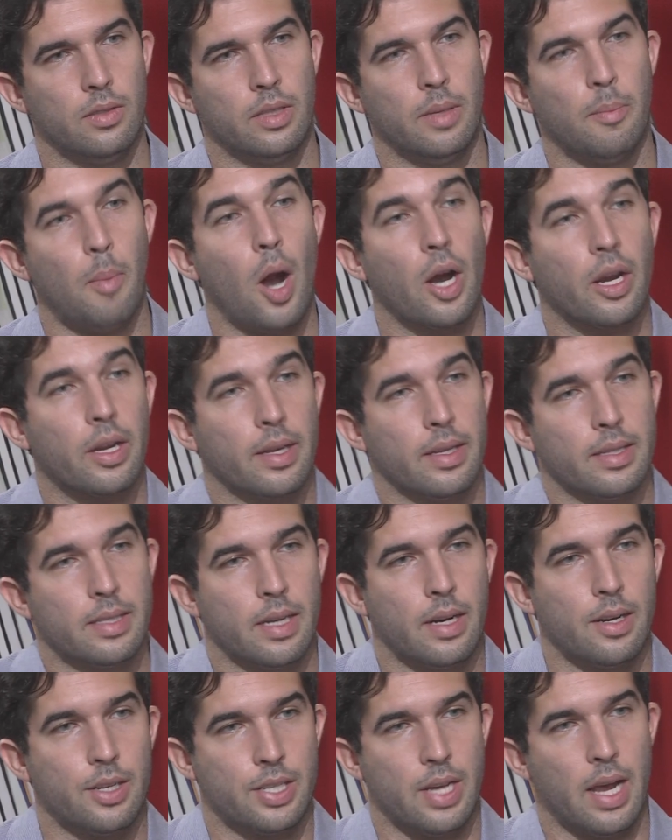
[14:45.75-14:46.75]
The markets
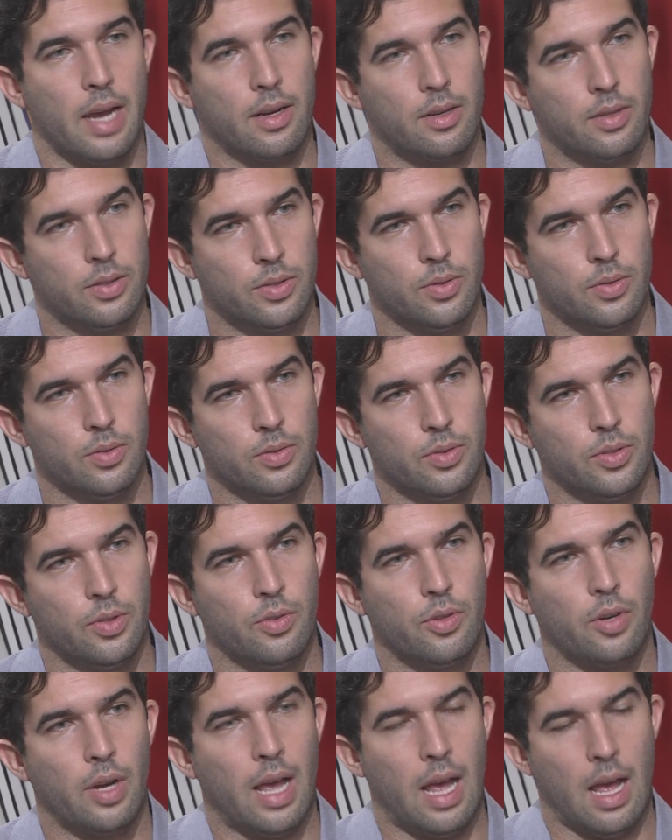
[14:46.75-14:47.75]
are a cycle too.
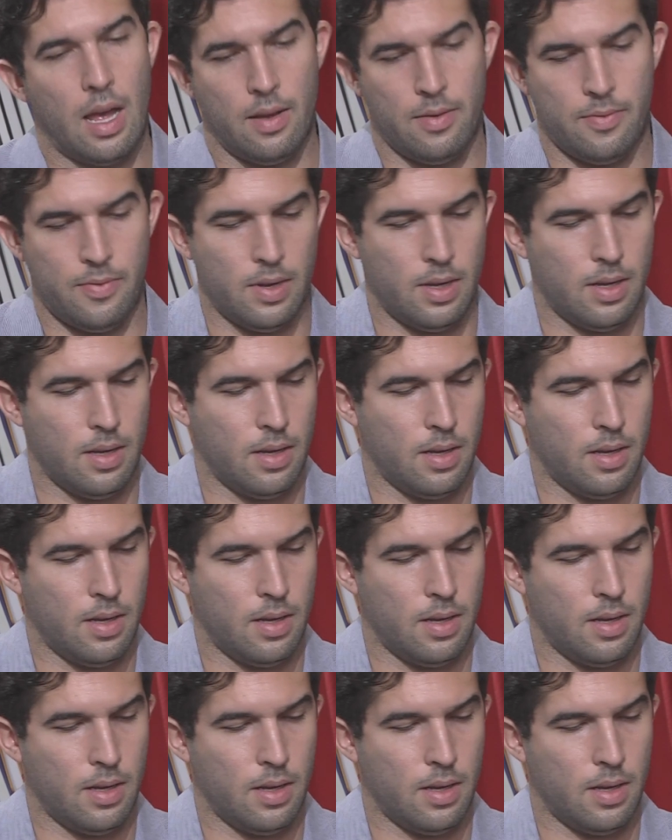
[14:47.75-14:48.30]
You're gonna have